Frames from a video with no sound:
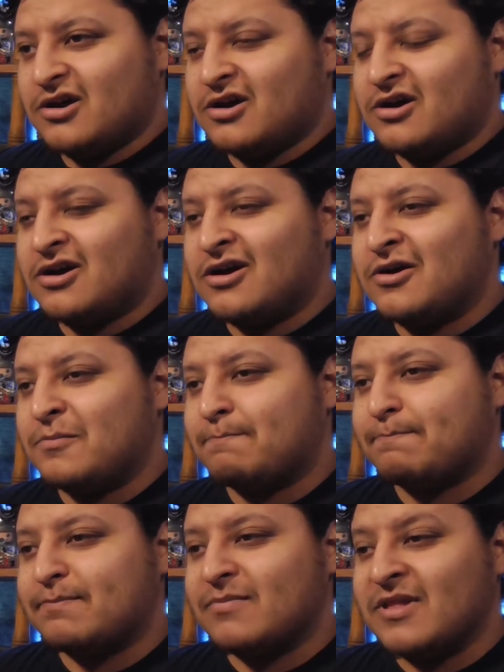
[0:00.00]
Uh,
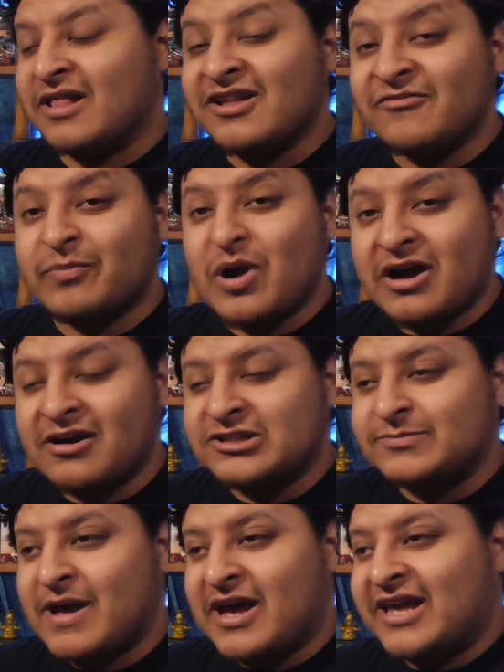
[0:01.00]
I love
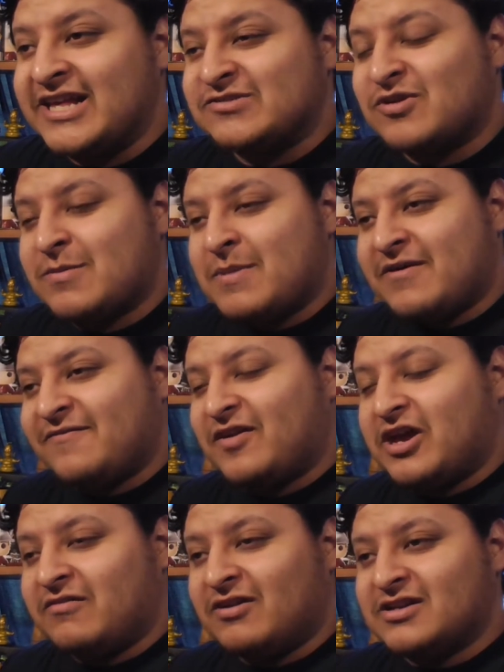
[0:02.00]
Baraka's back. He's one of my
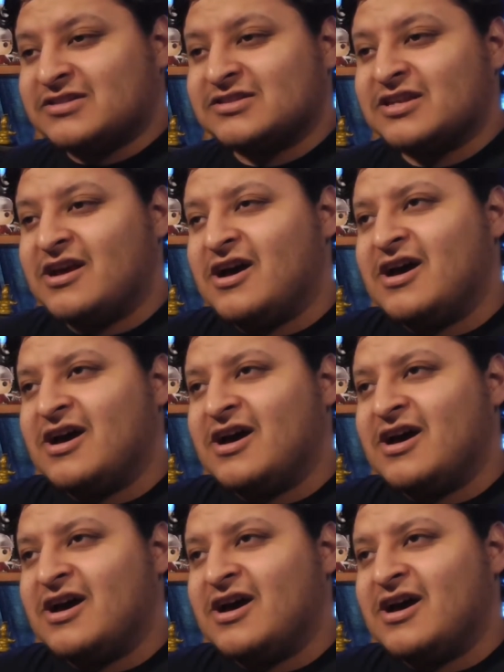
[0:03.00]
favorites.